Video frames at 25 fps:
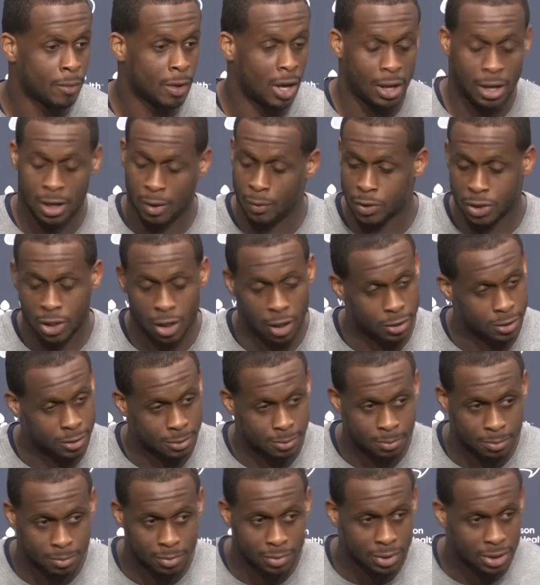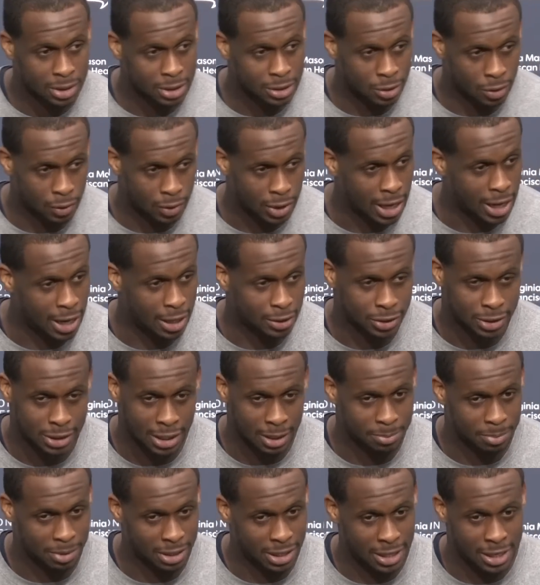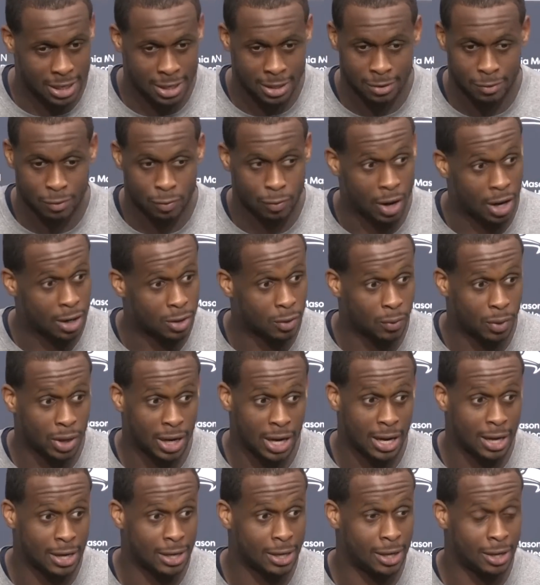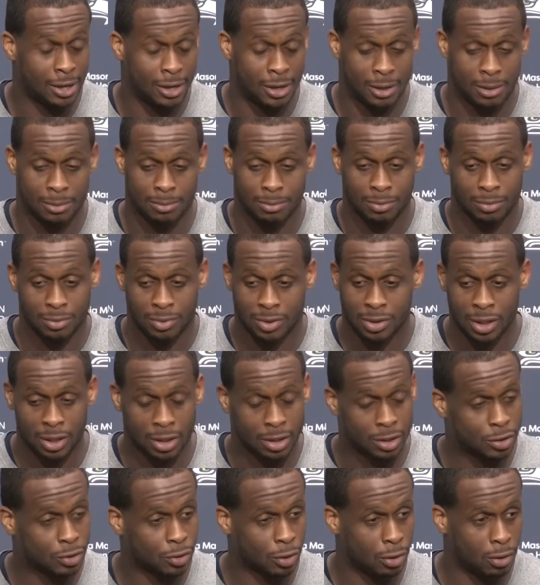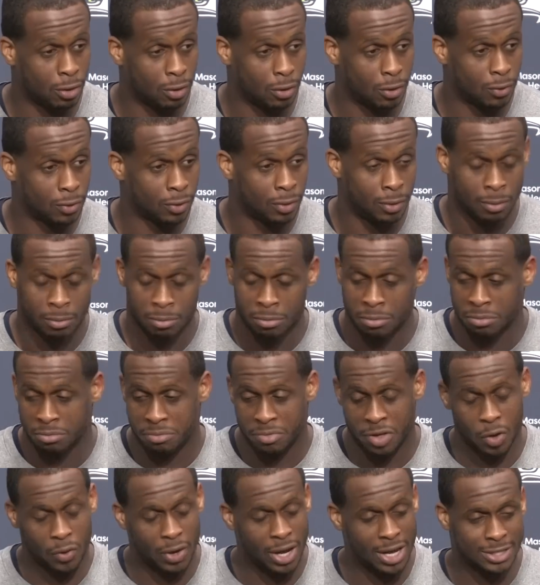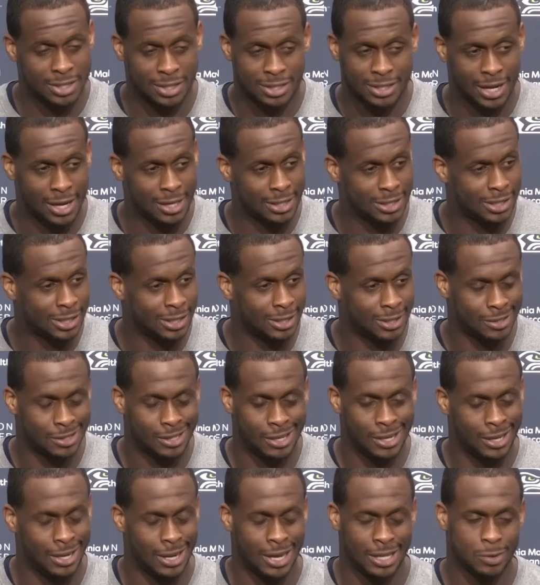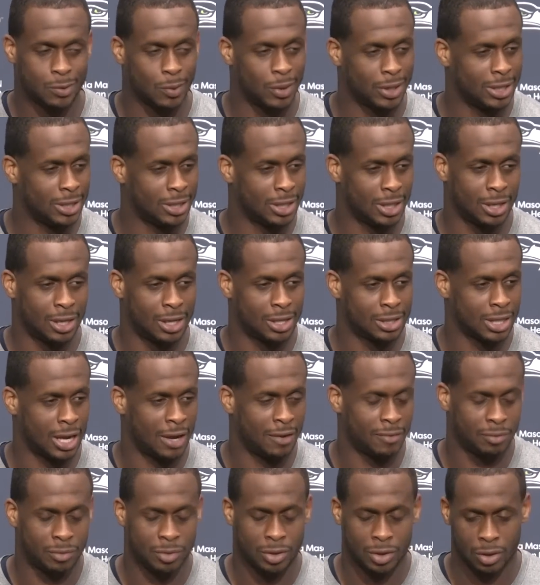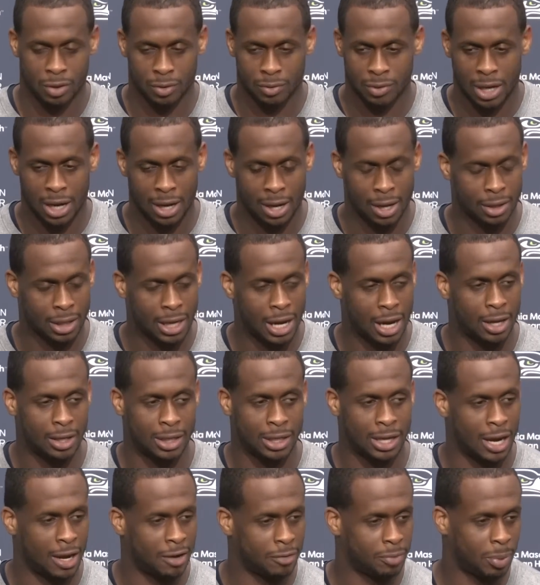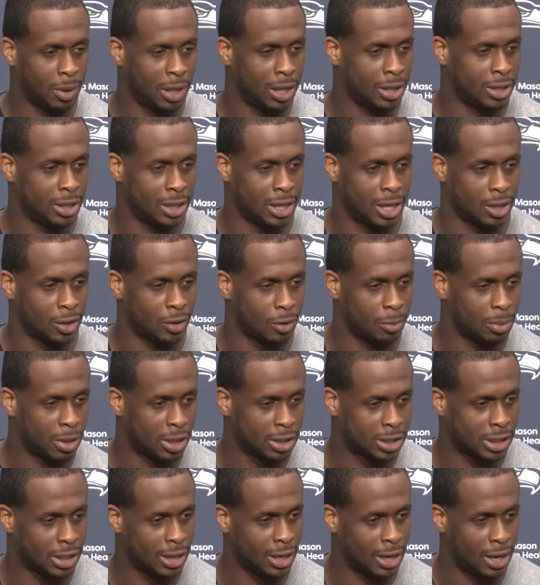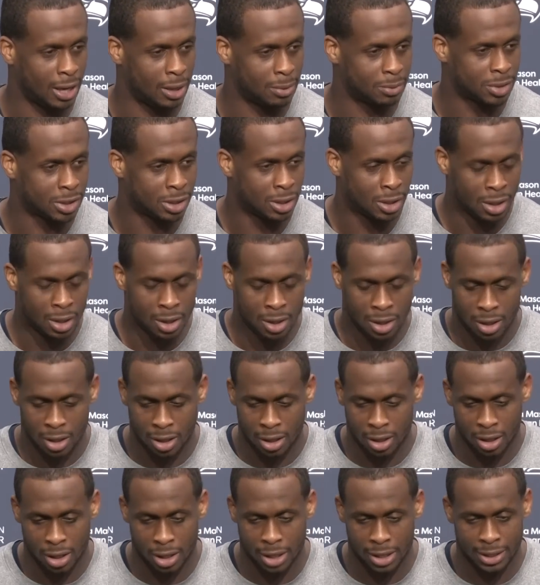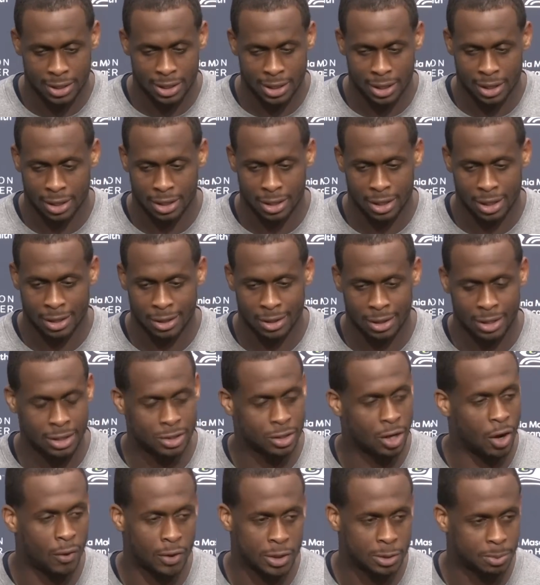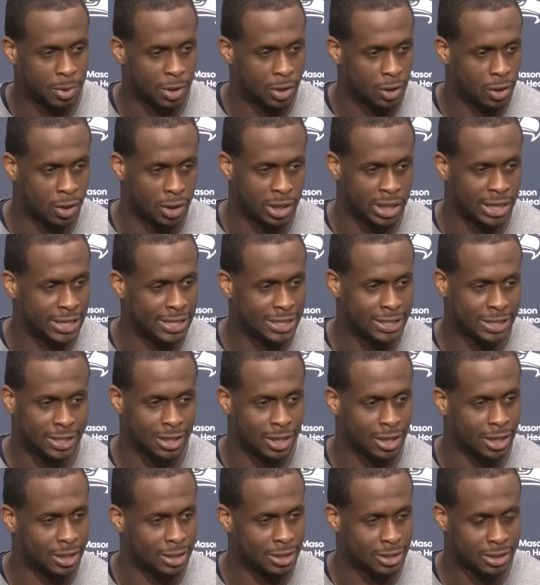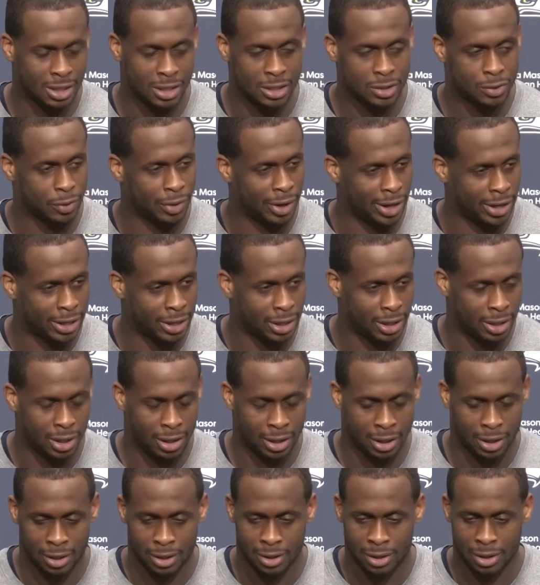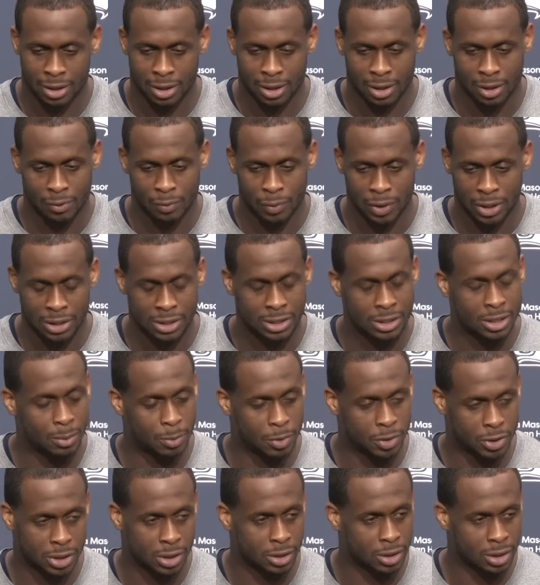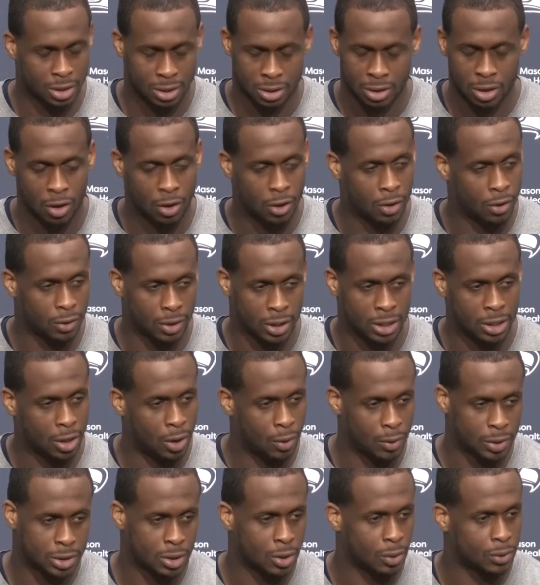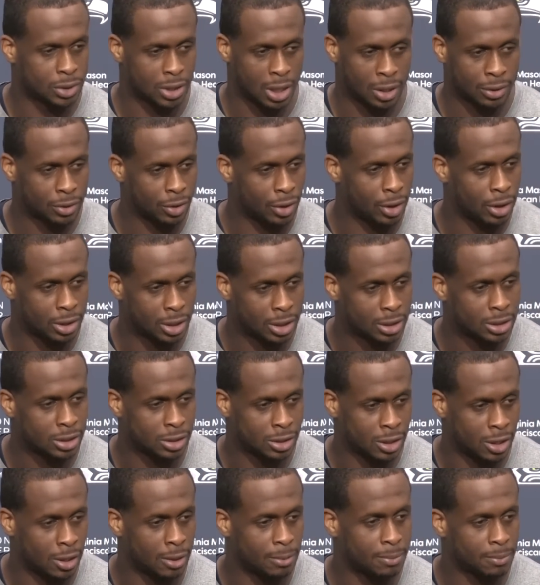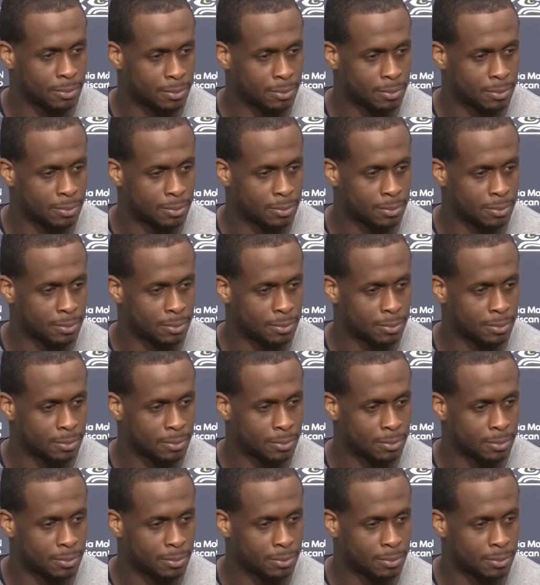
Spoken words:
It was awesome. You know, Kyle stepped in right away, took control, no hesitation, and that's what he does. Kyle and I have played together a bunch of games, and he's always been on it. He studies, he's ready, and when his number's called, he always goes out there and does his job.